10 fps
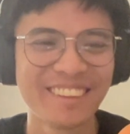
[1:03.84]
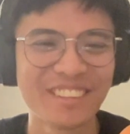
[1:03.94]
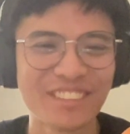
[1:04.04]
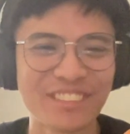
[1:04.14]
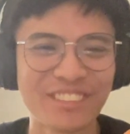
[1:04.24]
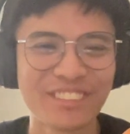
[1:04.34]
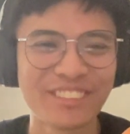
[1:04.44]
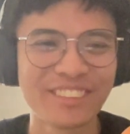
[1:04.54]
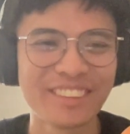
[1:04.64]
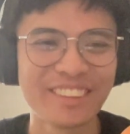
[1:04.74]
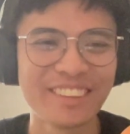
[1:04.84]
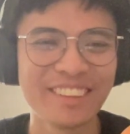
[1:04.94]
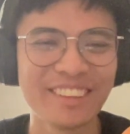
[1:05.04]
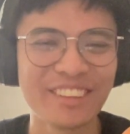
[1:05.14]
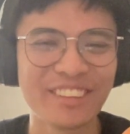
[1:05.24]
So kung
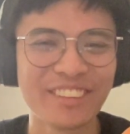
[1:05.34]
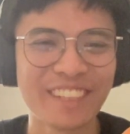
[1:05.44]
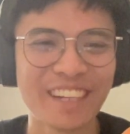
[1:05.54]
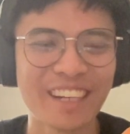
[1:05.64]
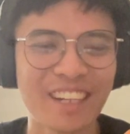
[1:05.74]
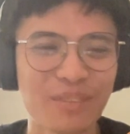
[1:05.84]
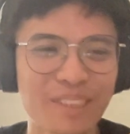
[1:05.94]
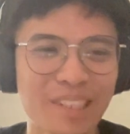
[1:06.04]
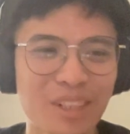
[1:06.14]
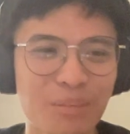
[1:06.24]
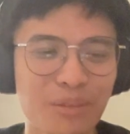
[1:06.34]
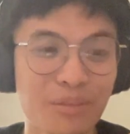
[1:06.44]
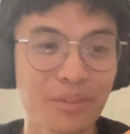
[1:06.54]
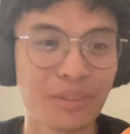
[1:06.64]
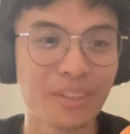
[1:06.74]
hindi ako nag-aaral masyado
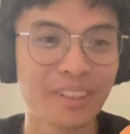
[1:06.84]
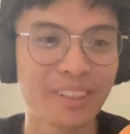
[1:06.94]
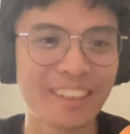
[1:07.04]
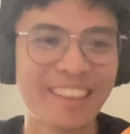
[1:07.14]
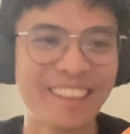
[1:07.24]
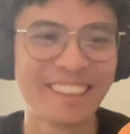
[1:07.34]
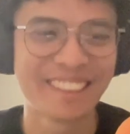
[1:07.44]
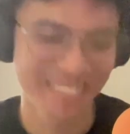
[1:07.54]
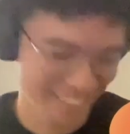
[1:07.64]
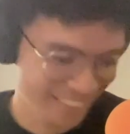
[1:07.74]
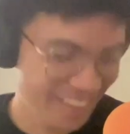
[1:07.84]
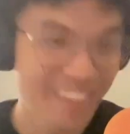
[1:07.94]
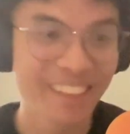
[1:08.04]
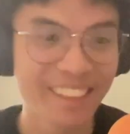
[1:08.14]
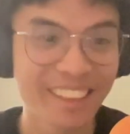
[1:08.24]
before,
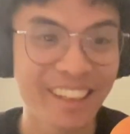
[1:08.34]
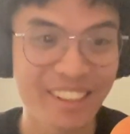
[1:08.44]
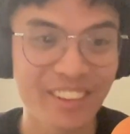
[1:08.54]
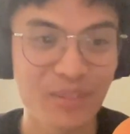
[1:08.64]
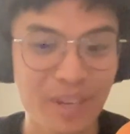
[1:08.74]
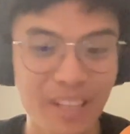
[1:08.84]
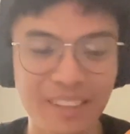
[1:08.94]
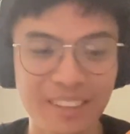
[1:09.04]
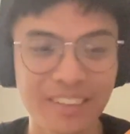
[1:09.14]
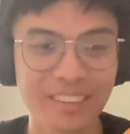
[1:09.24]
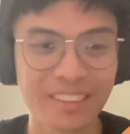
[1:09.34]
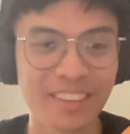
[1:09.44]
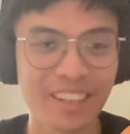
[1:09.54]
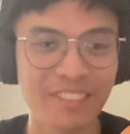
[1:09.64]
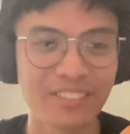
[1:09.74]
ngayon, parang
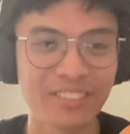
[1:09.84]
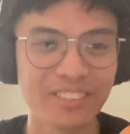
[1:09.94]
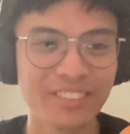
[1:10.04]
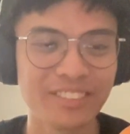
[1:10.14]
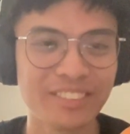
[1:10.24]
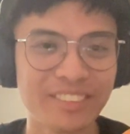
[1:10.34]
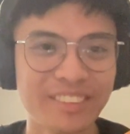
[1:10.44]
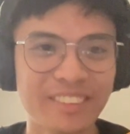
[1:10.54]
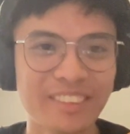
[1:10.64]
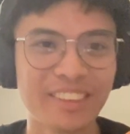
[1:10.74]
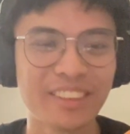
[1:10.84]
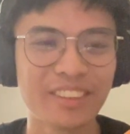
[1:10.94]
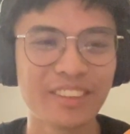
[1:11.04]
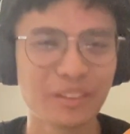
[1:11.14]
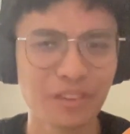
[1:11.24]
I have to,
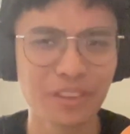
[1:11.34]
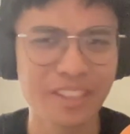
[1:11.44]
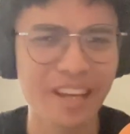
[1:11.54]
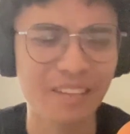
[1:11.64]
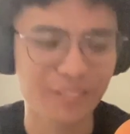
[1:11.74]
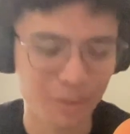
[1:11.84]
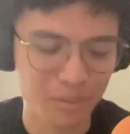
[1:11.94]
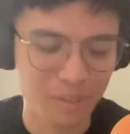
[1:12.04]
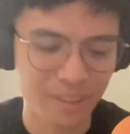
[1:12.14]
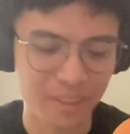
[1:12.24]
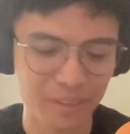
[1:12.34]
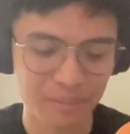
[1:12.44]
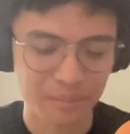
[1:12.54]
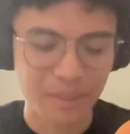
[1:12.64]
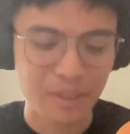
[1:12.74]
of course I have to, but
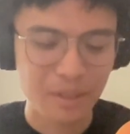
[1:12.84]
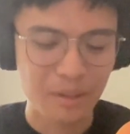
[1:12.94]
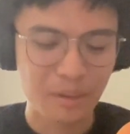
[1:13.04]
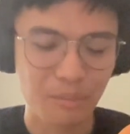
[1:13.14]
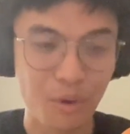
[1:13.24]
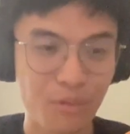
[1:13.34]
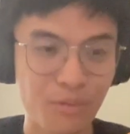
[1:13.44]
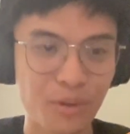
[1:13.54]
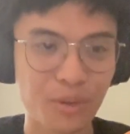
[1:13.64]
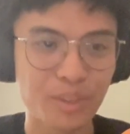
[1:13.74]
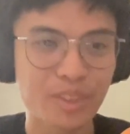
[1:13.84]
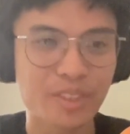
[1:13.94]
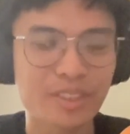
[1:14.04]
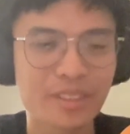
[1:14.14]
more focused.